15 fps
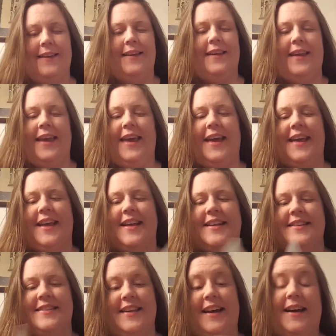
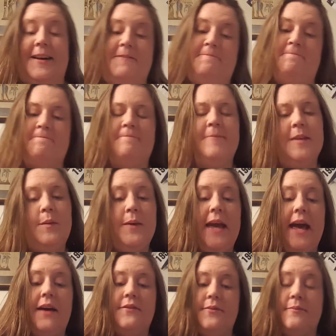And
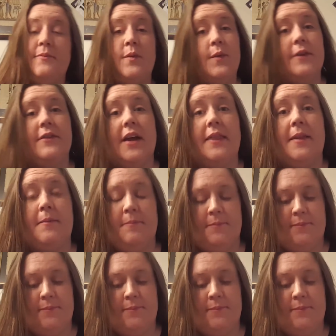we've done them.